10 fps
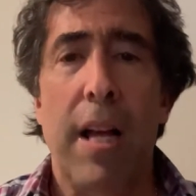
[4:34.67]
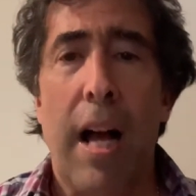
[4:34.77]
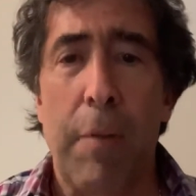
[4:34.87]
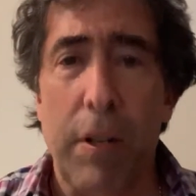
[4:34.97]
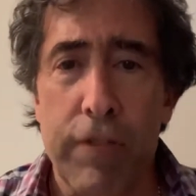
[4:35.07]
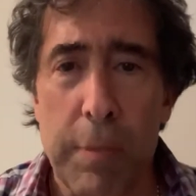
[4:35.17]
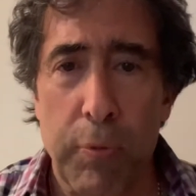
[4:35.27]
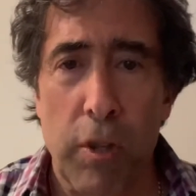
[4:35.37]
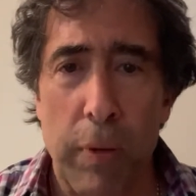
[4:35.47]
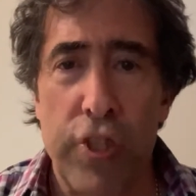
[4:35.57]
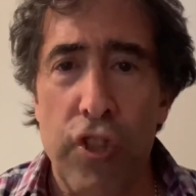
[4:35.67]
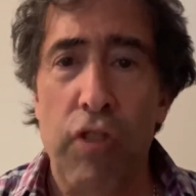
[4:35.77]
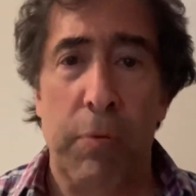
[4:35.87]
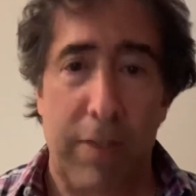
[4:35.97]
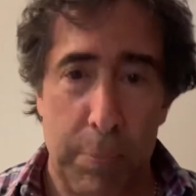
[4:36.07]
I want to go see Broadway shows
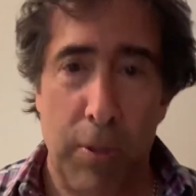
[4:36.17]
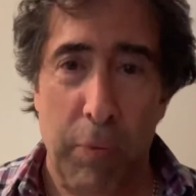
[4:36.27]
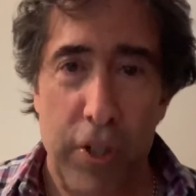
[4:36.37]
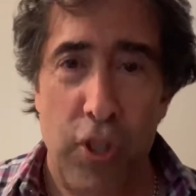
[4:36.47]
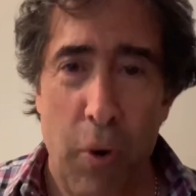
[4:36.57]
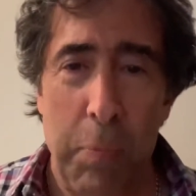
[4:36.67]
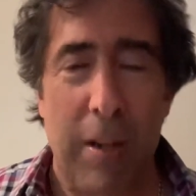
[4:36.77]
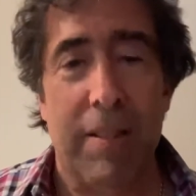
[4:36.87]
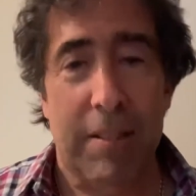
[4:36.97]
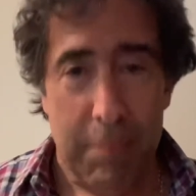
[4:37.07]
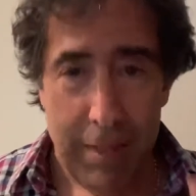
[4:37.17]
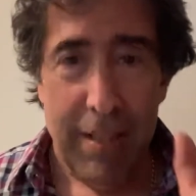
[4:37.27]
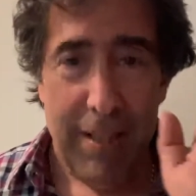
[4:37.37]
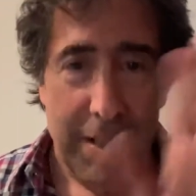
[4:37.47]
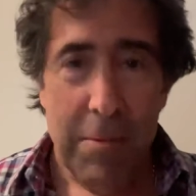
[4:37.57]
whenever Broadway show, oh, well,
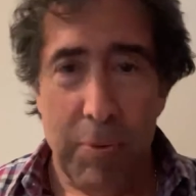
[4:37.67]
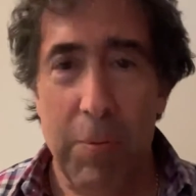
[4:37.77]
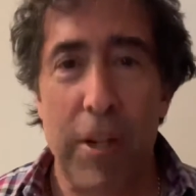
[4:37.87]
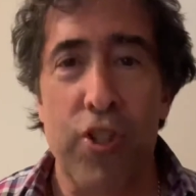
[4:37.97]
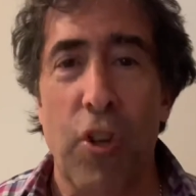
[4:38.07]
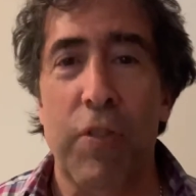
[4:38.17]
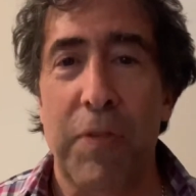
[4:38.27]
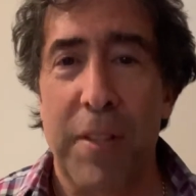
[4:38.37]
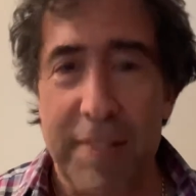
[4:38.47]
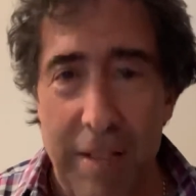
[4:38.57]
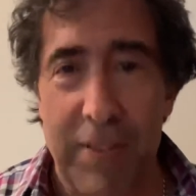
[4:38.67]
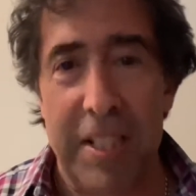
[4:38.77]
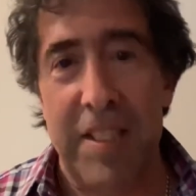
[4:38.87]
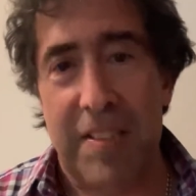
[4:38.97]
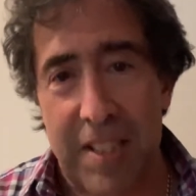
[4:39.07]
Broadway shows from the
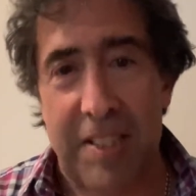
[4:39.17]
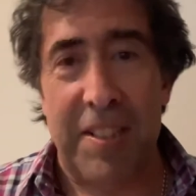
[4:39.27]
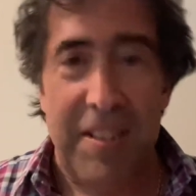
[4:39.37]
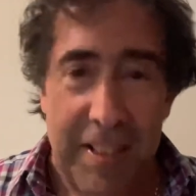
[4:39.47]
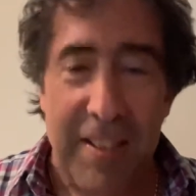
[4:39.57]
70s, 60s,